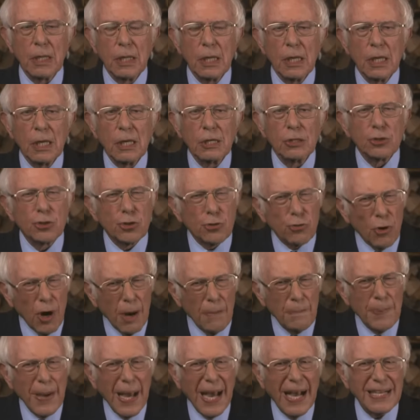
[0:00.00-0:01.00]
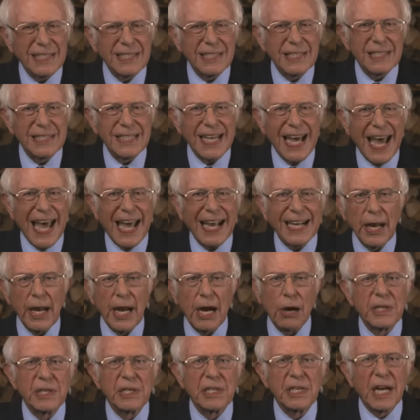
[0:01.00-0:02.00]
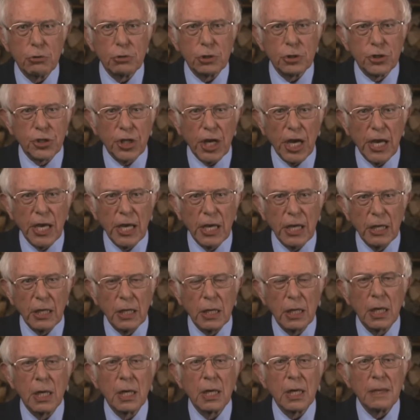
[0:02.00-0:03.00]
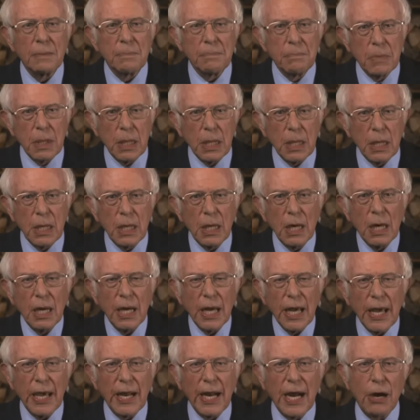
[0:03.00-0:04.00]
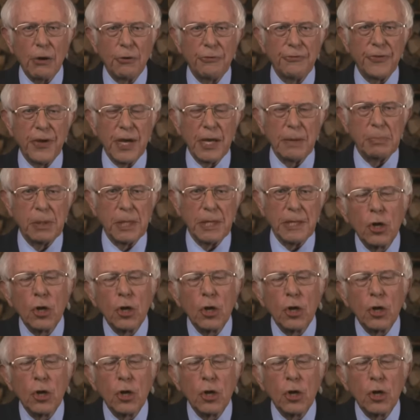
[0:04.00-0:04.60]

Trump has attacked Jane, me, and our family.